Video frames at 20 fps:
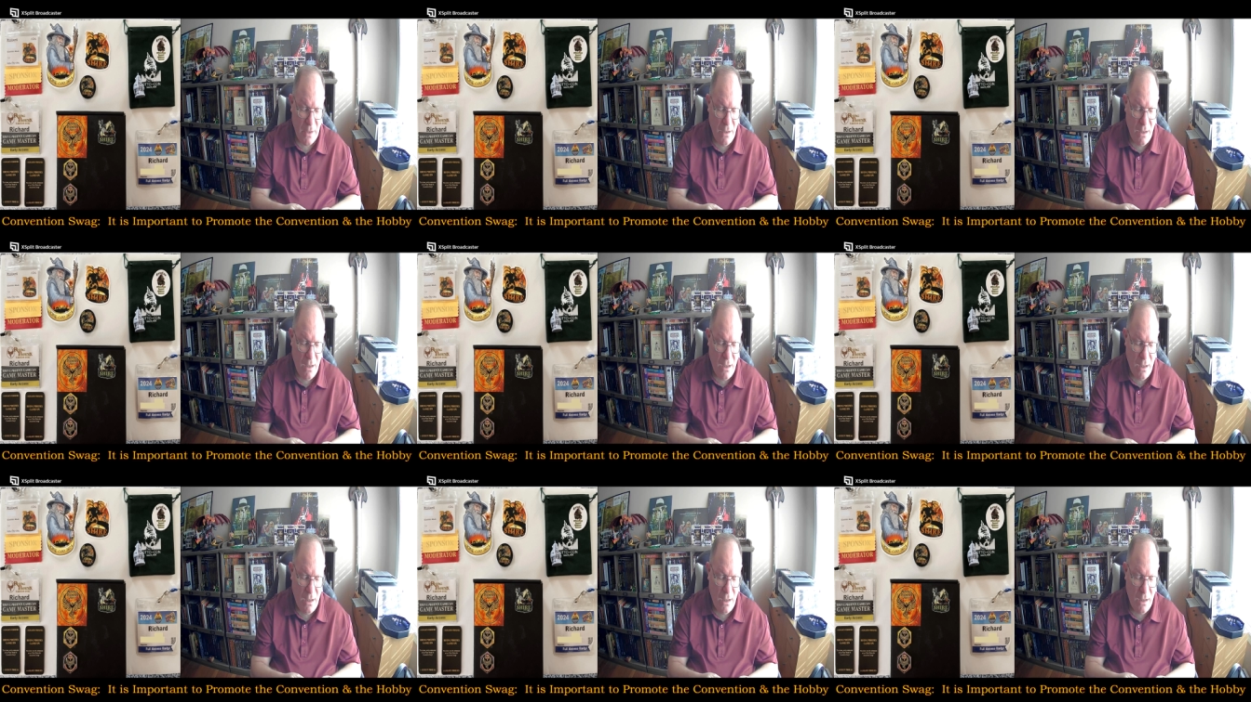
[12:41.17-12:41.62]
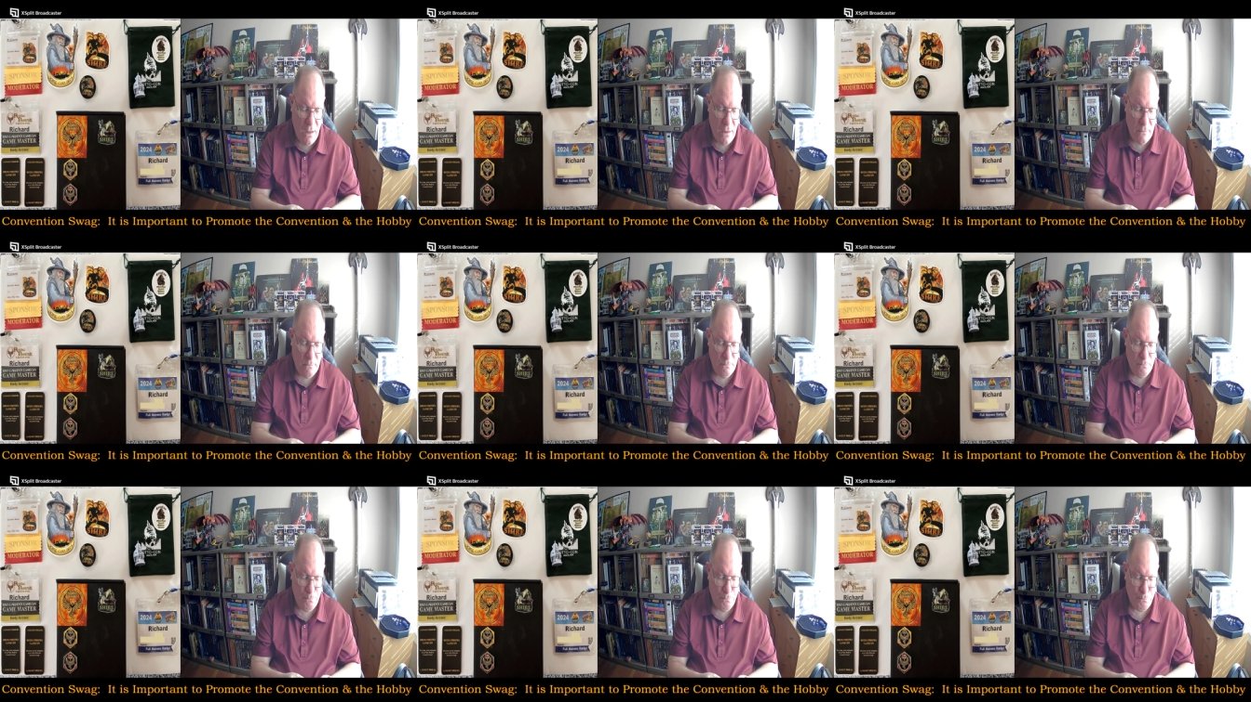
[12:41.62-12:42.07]

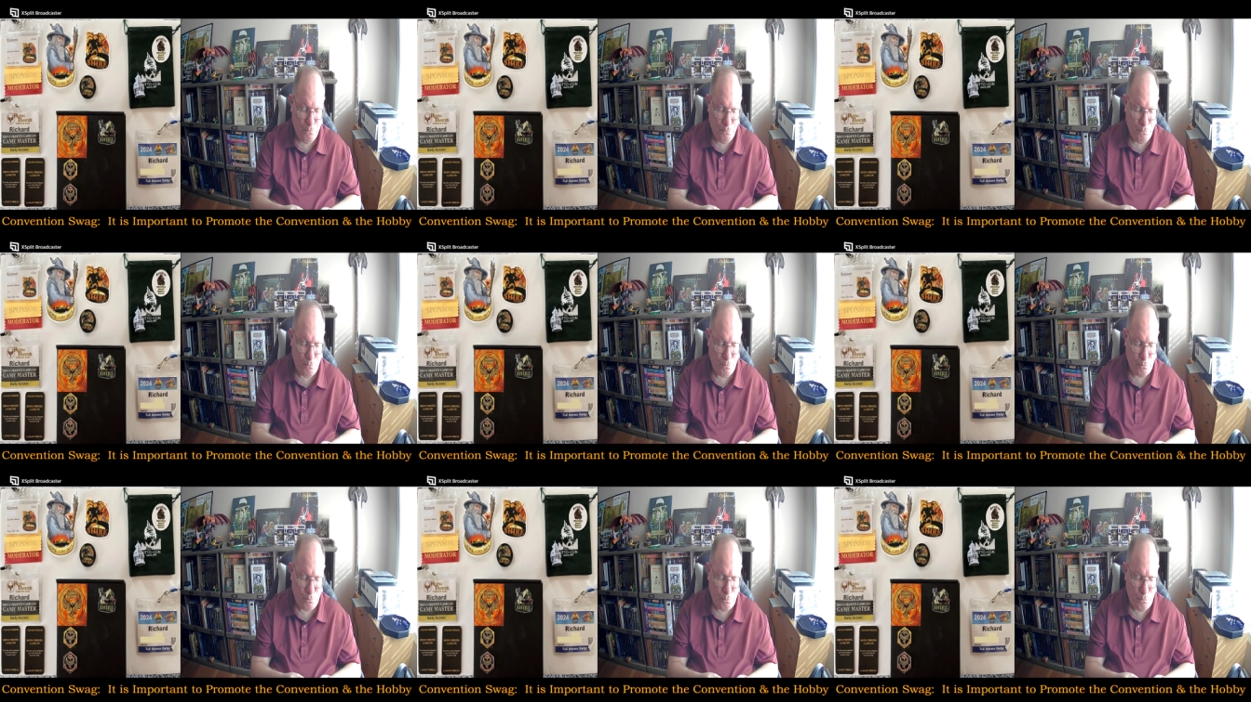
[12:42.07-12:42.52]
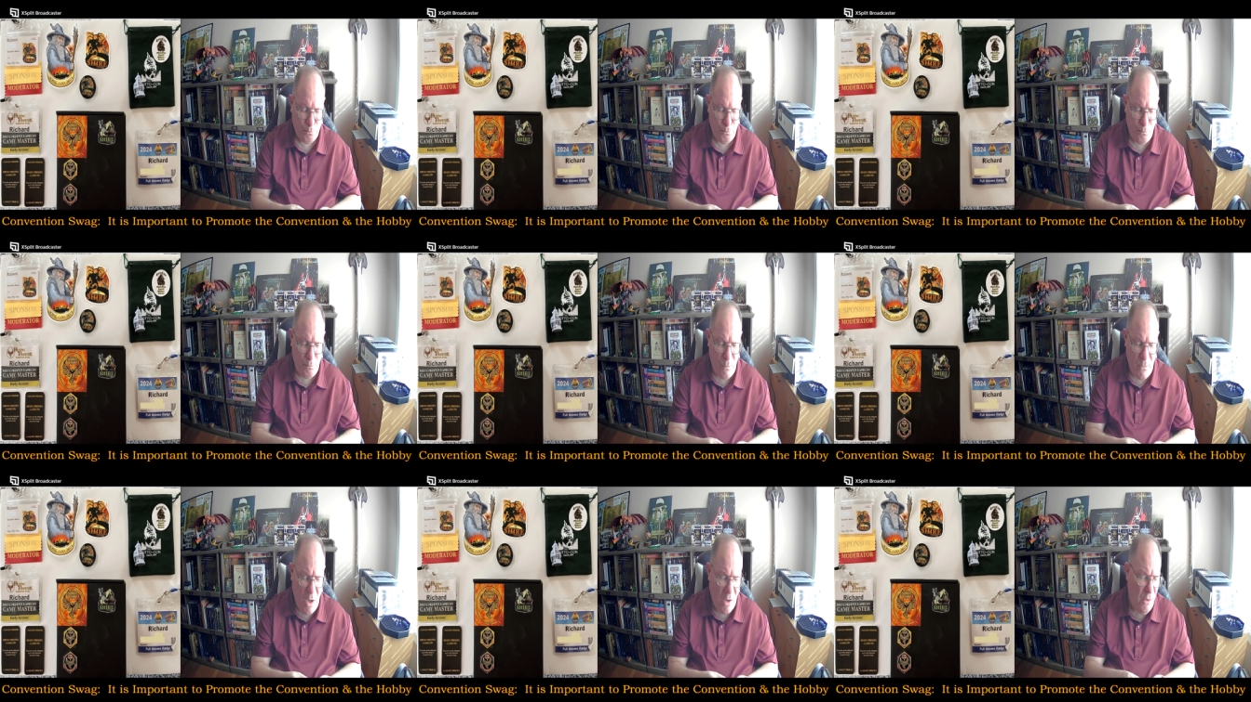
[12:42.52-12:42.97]
Although
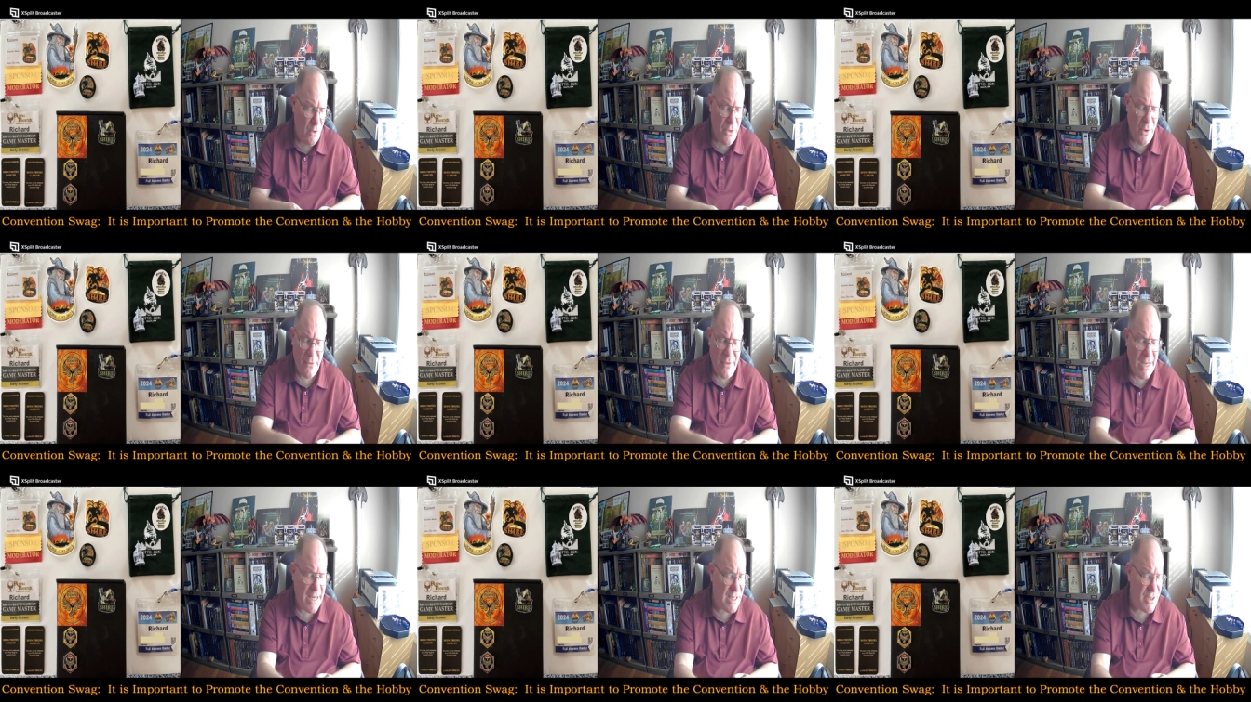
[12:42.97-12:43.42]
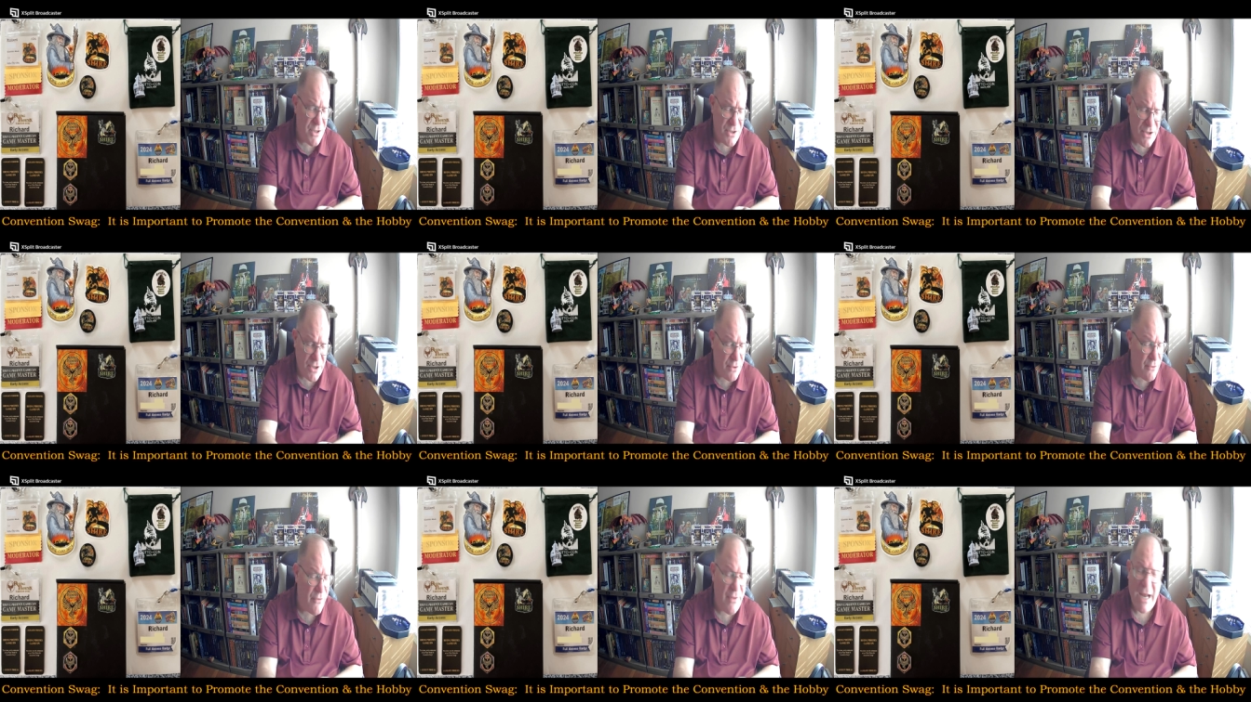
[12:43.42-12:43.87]
they
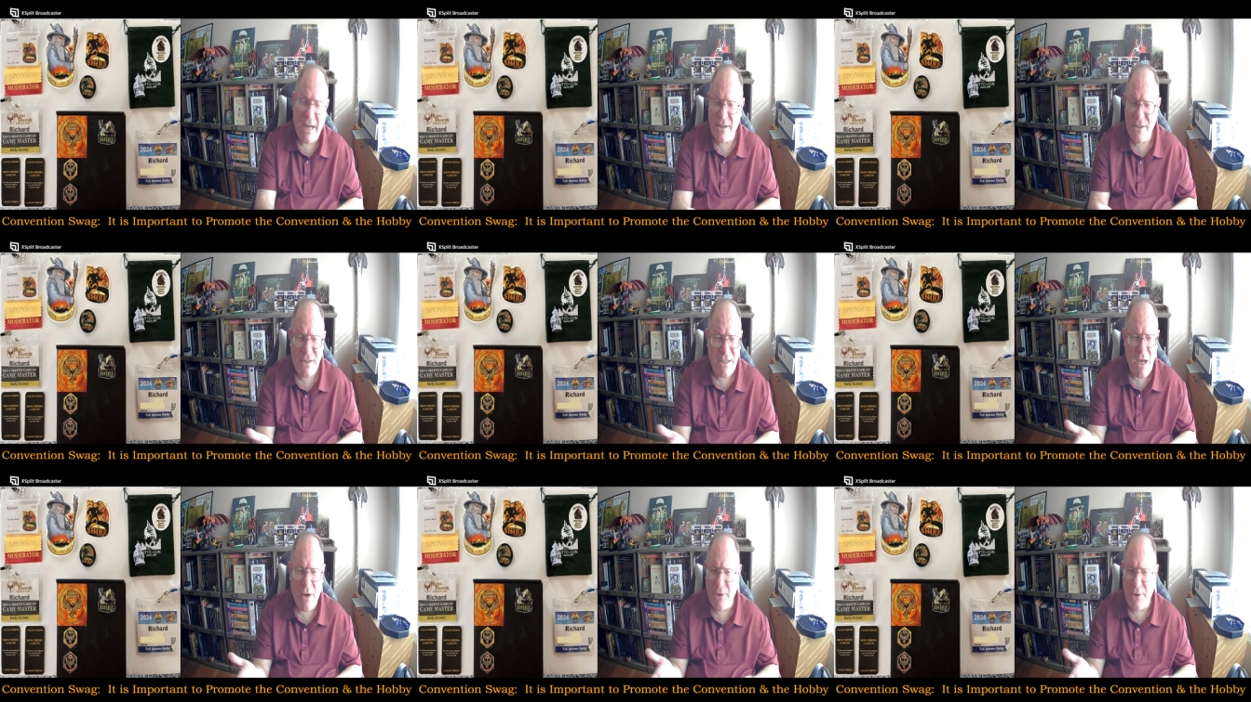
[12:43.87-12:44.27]
consider that Saudi